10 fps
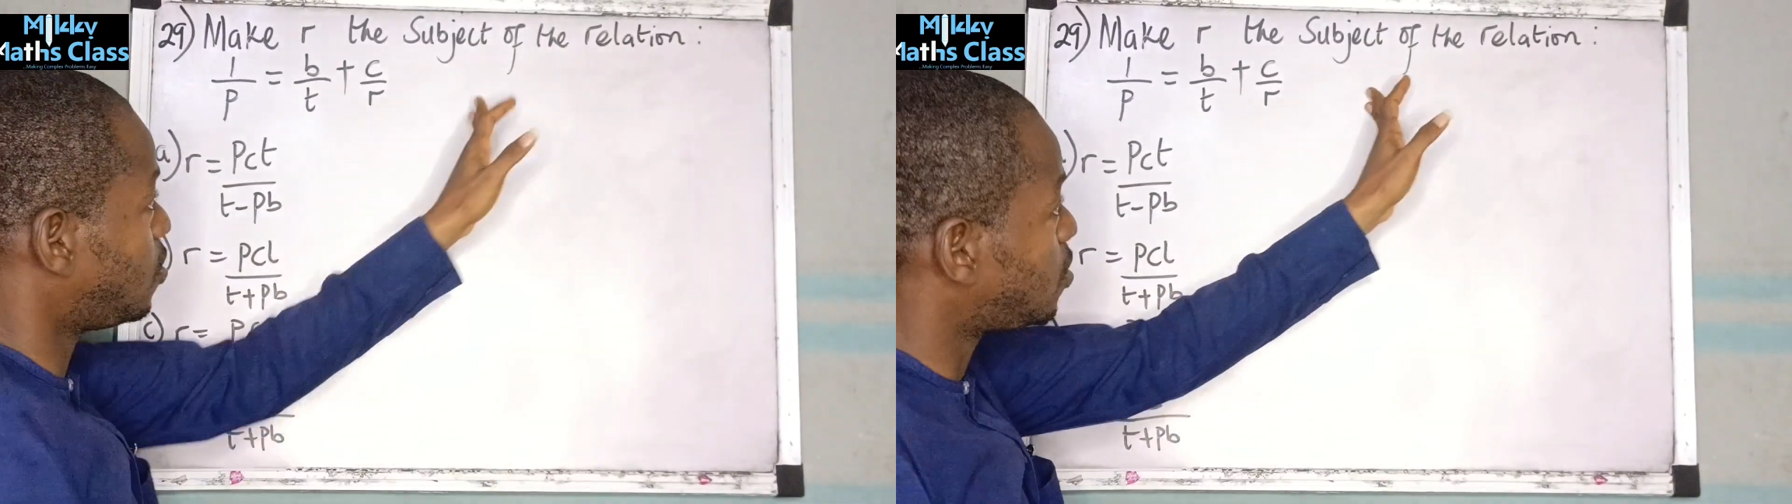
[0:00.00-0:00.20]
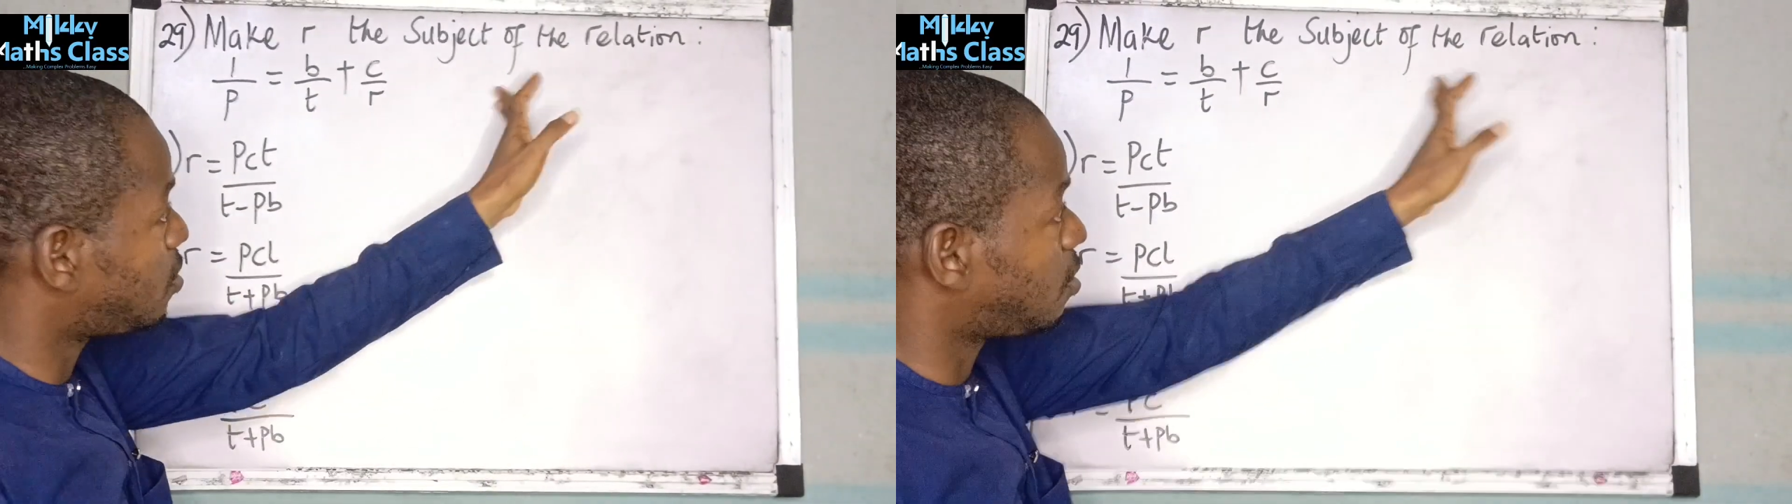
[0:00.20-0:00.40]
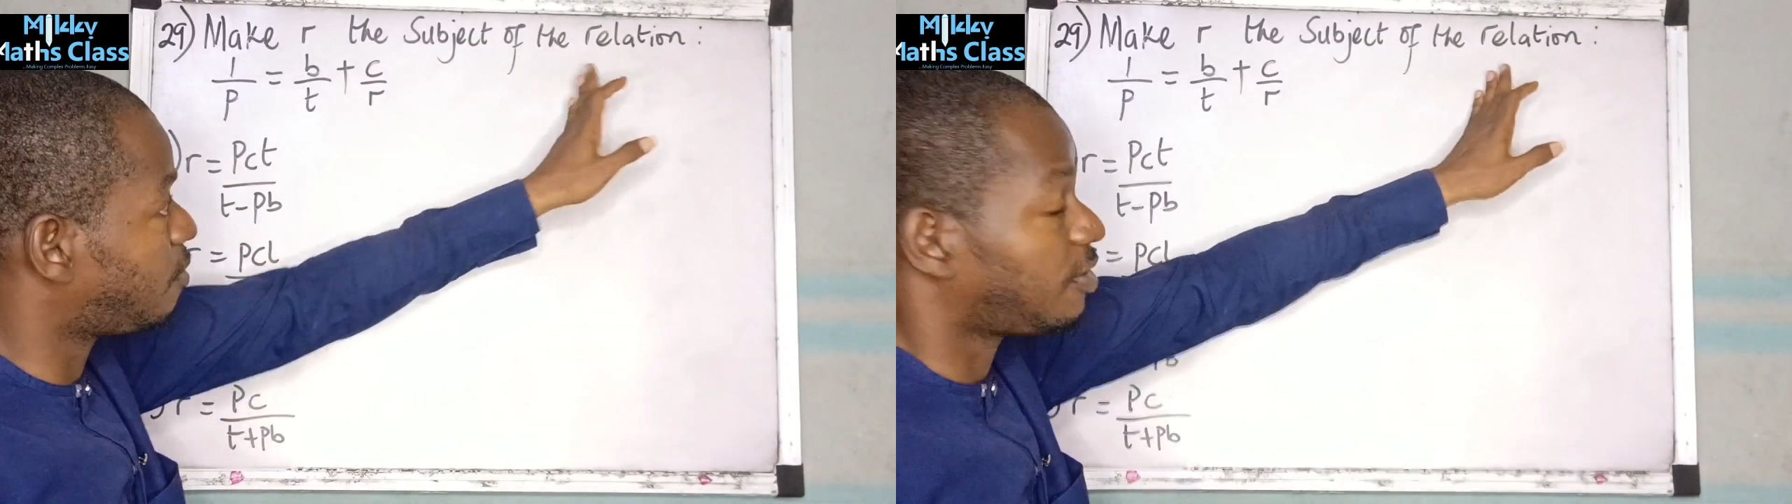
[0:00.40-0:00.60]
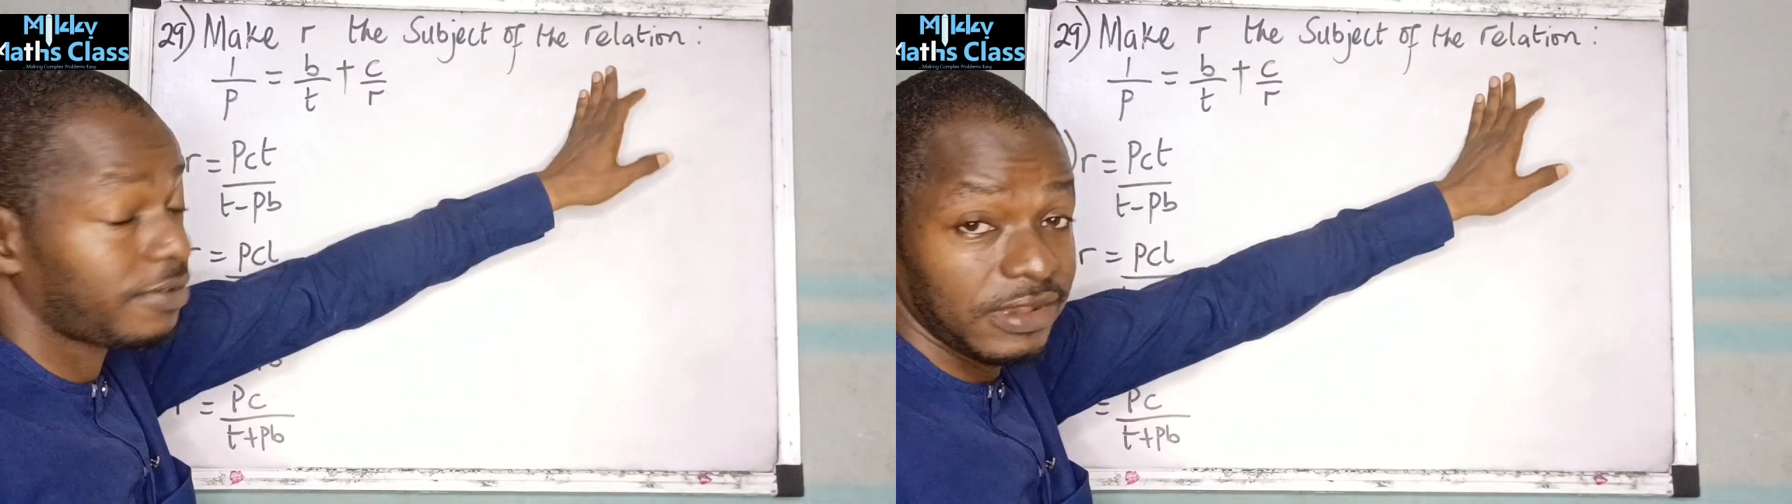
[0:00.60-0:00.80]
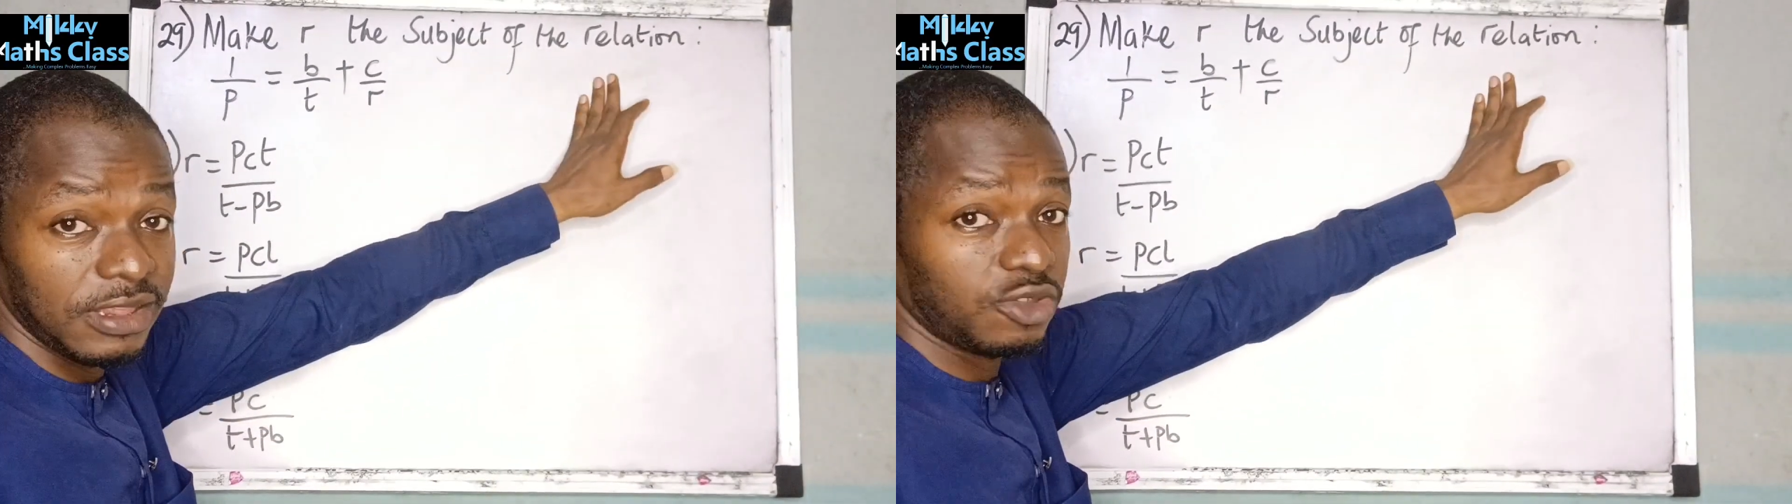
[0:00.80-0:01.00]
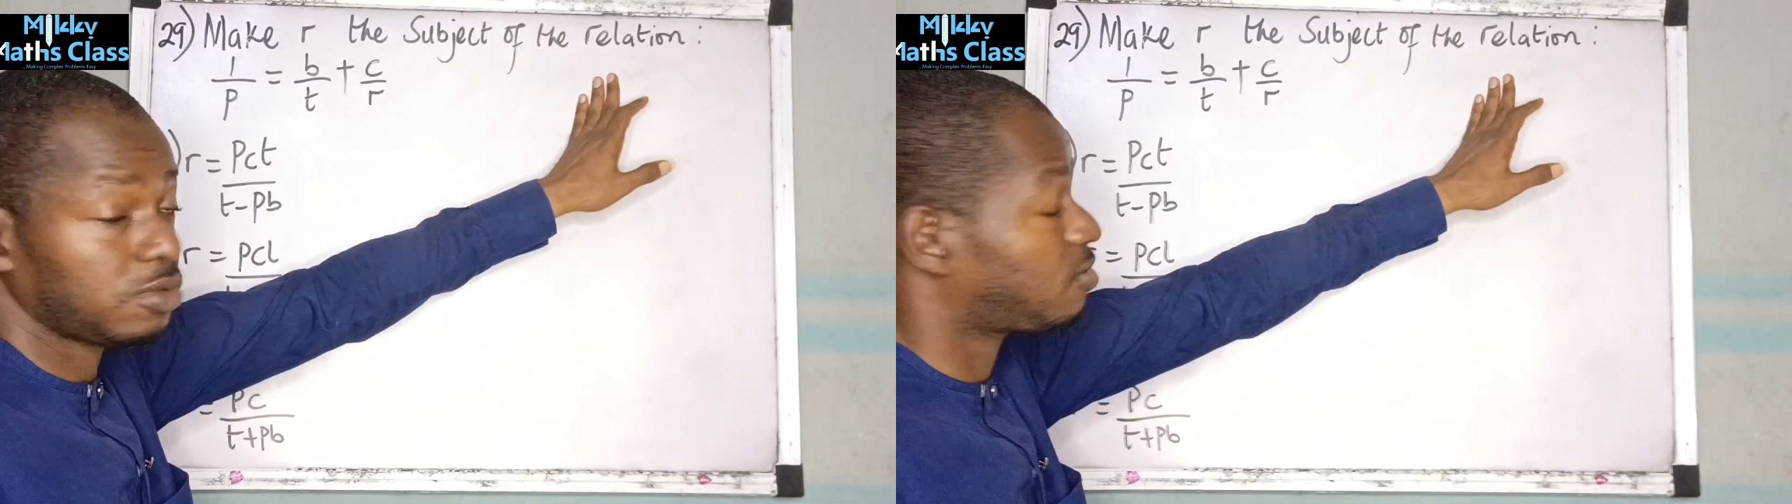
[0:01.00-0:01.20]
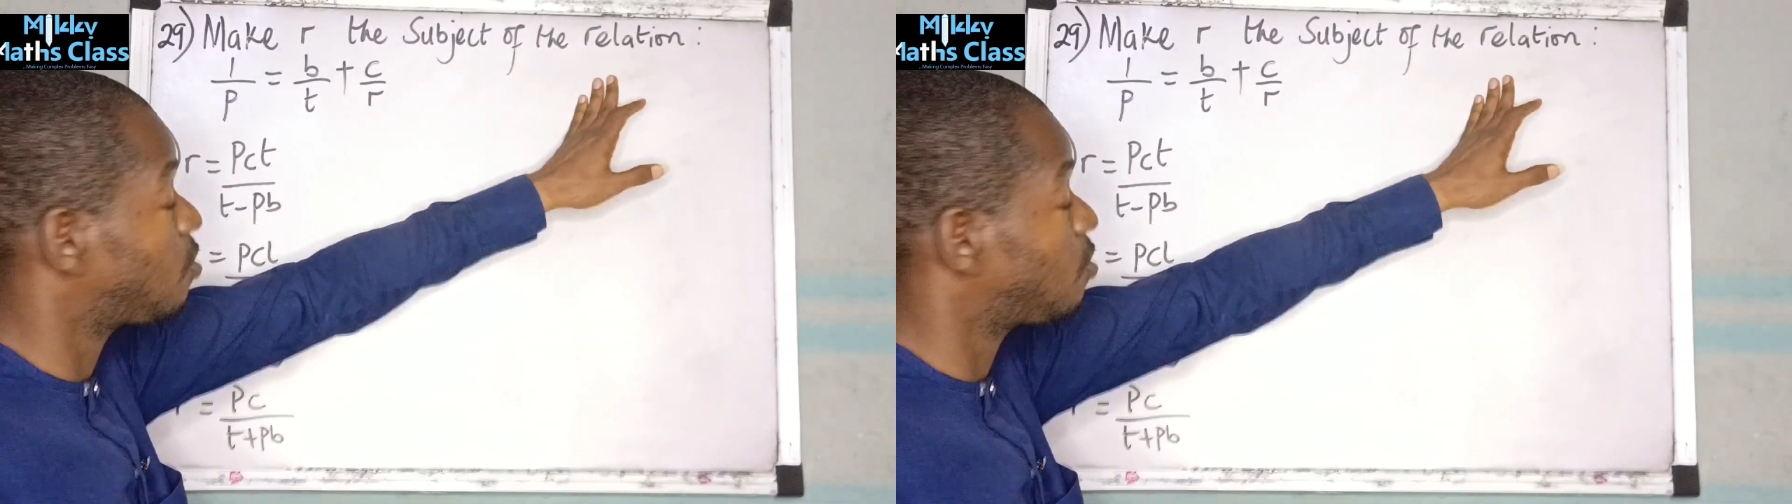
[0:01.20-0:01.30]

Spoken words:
relation as